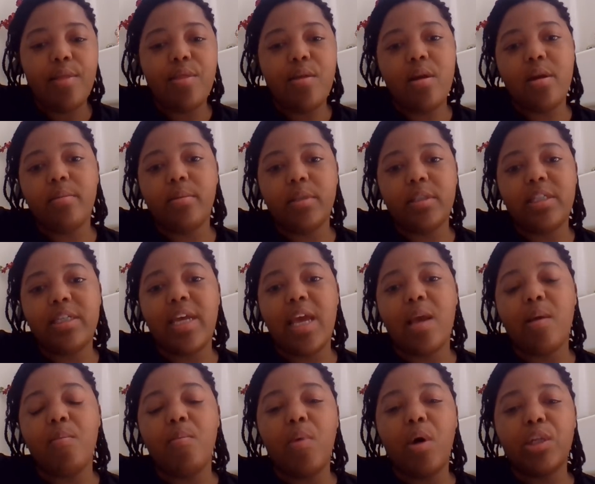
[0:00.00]
They're able to
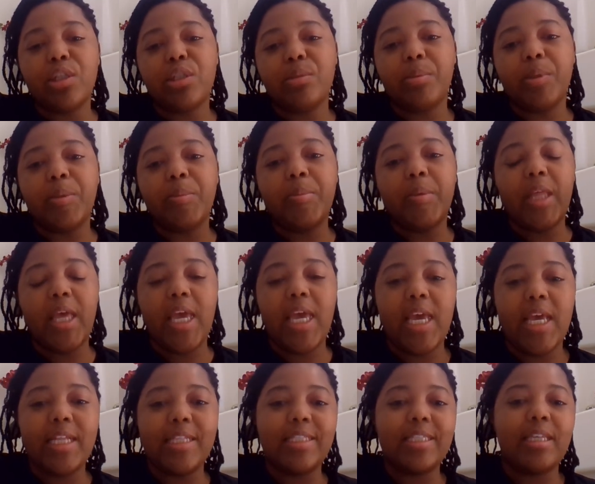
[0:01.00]
take multiple
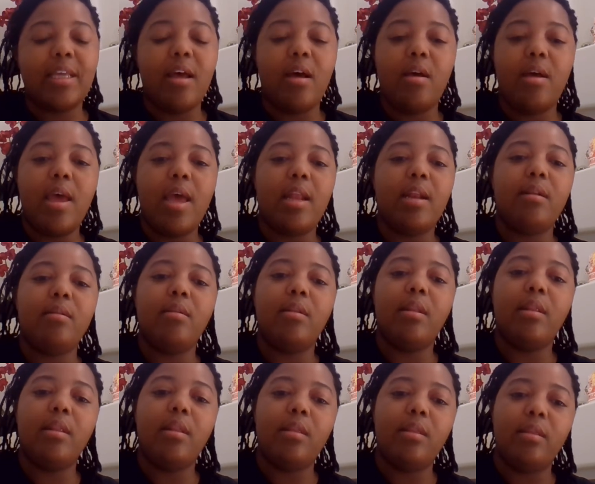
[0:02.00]
planes
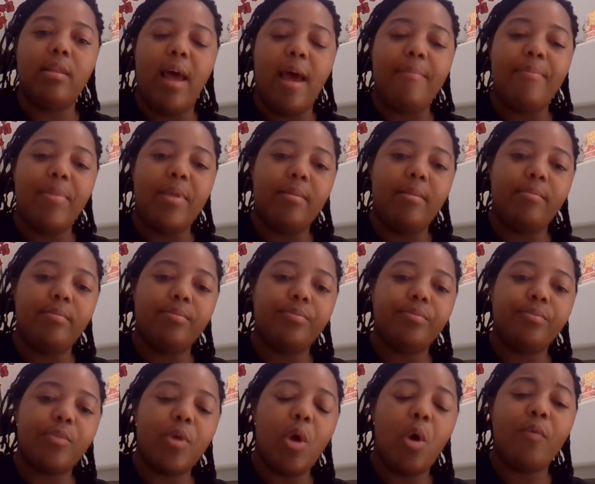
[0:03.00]
and
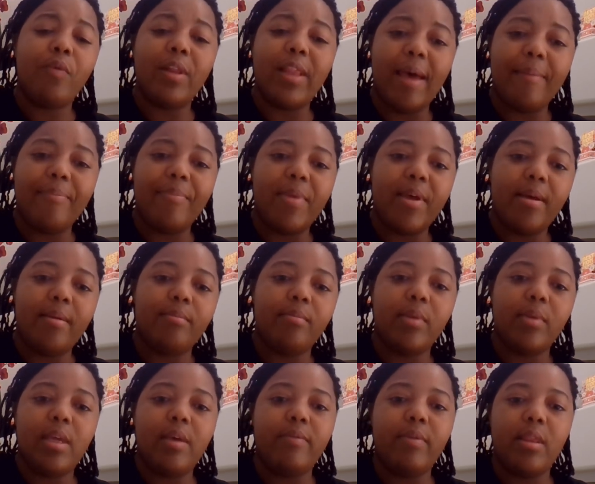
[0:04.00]
overlap
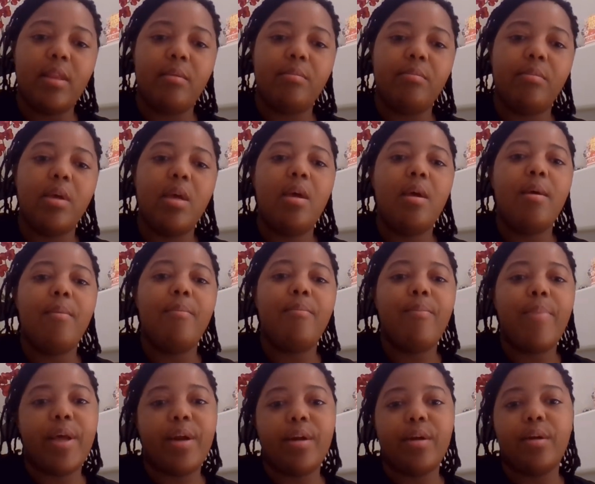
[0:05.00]
them, giving them
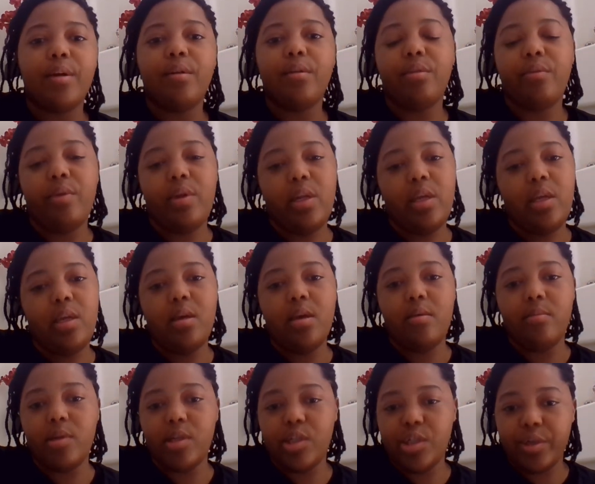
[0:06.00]
better 3D
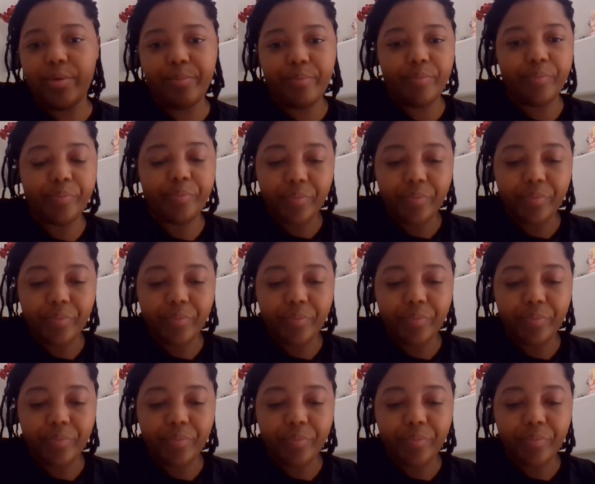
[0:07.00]
imaging.